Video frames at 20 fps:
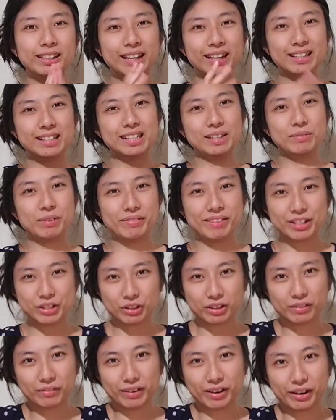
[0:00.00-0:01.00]
and if you've
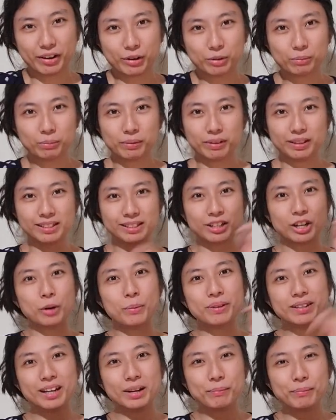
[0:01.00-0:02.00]
enjoyed the video, please
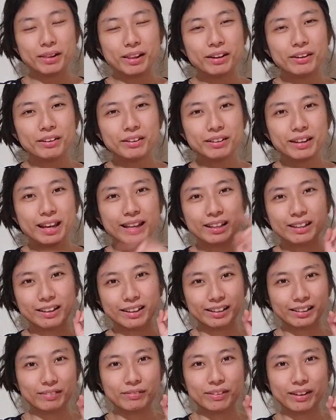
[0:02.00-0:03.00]
comment down below and
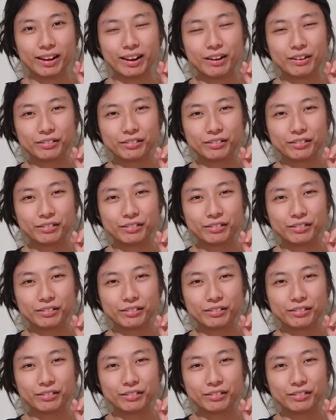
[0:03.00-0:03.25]
like the video.